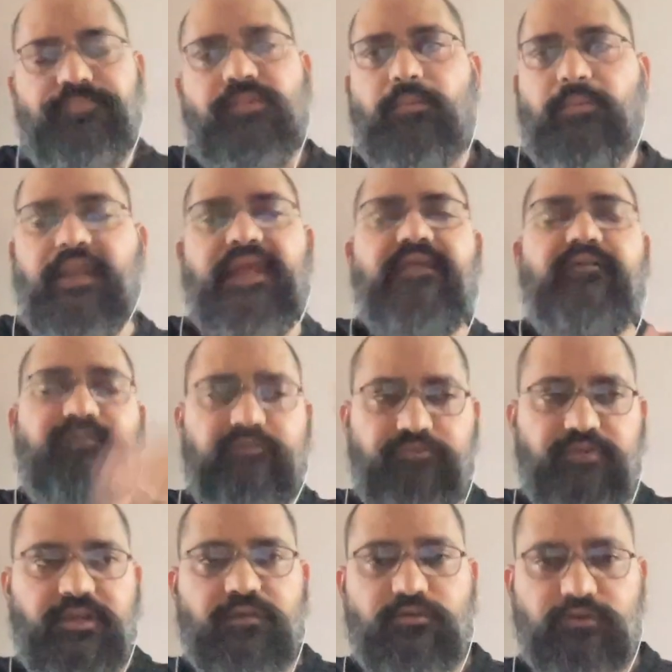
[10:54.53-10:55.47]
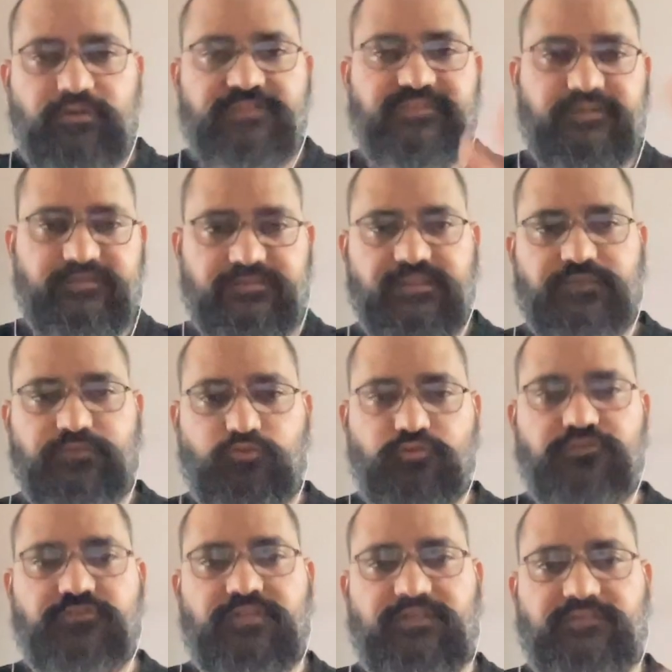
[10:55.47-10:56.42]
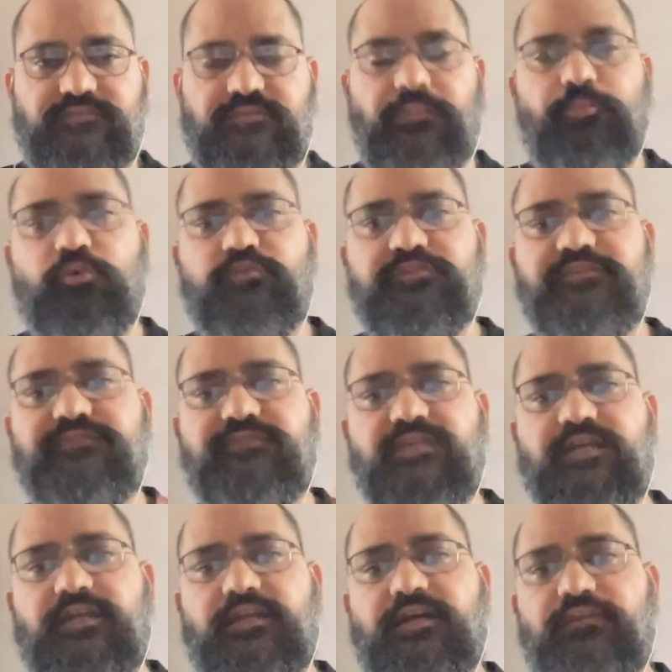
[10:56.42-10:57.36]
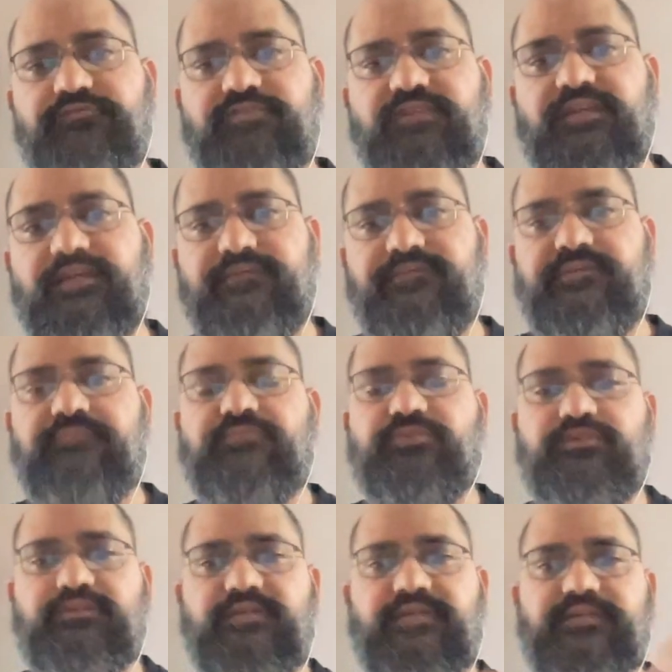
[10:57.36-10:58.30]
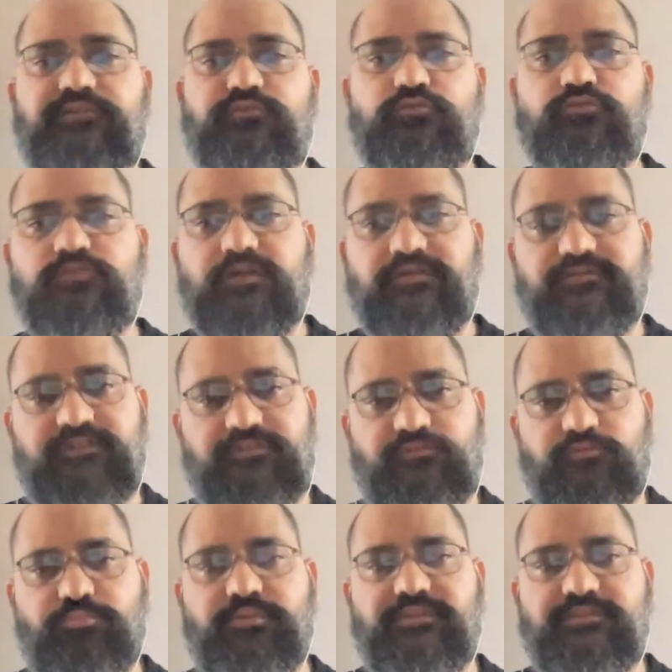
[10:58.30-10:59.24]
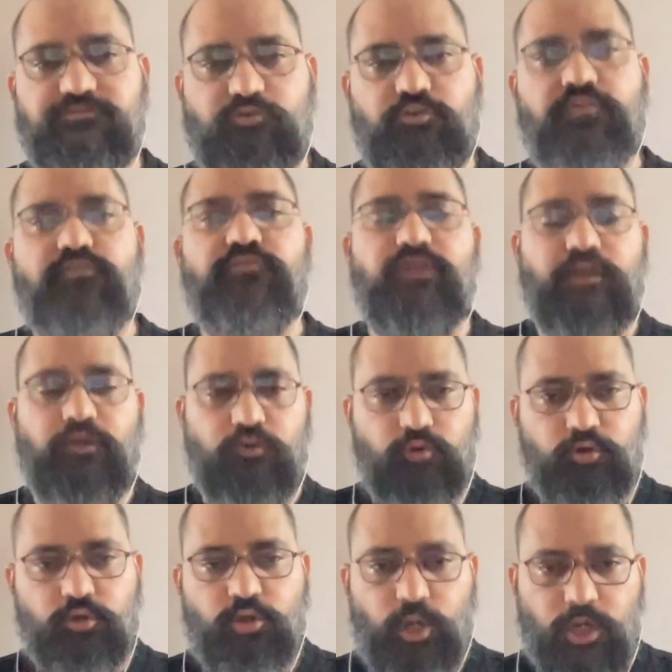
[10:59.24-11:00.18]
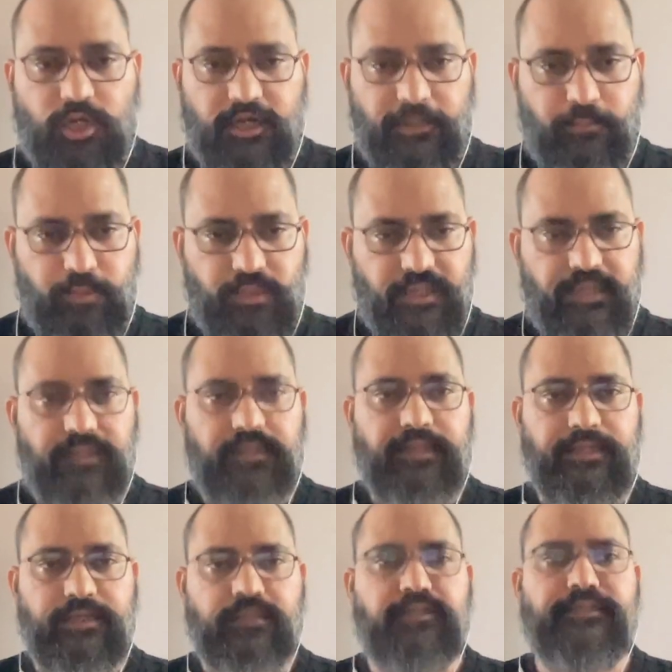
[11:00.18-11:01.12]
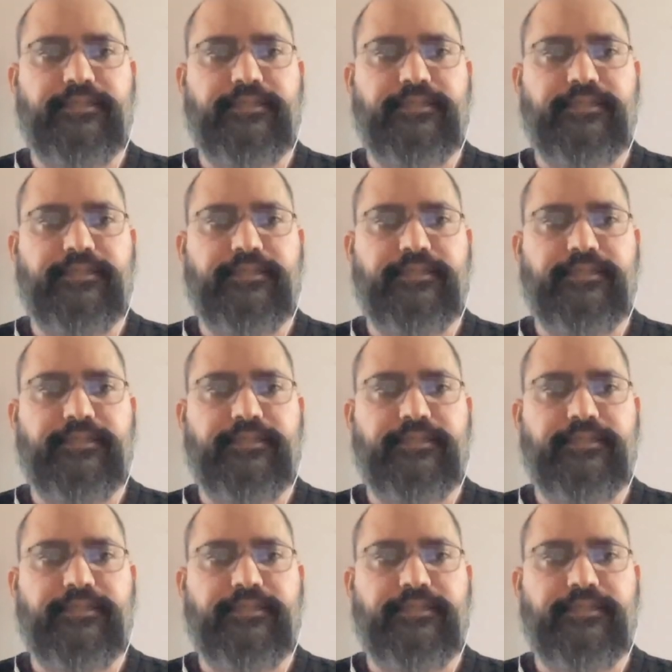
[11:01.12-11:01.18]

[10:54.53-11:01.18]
but anyway we are not discussing those things suppose if they announce in november that 2000 rupees note will no longer be a legal